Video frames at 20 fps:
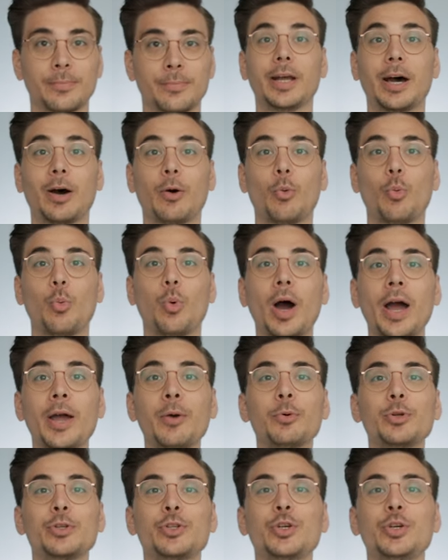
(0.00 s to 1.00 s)
Now, why
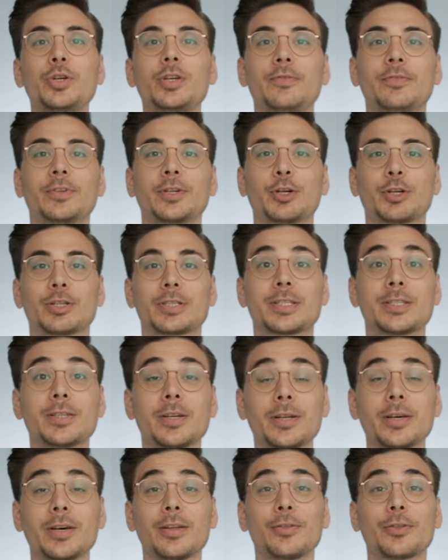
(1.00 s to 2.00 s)
would you even
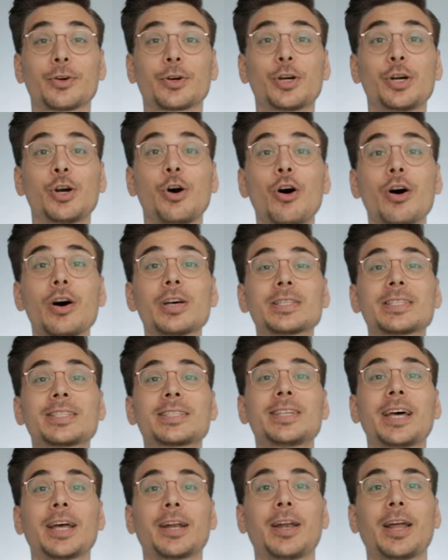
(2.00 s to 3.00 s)
consider the
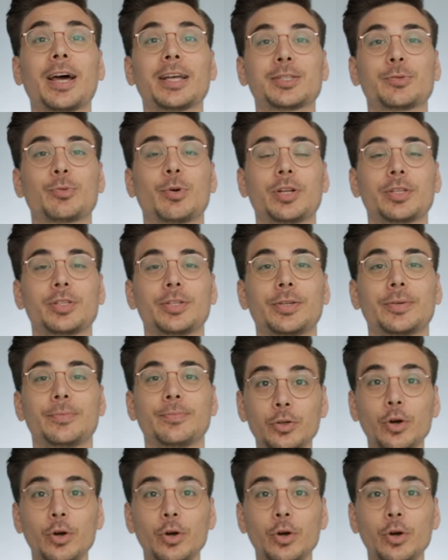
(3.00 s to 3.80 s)
CoreSatellite strategy?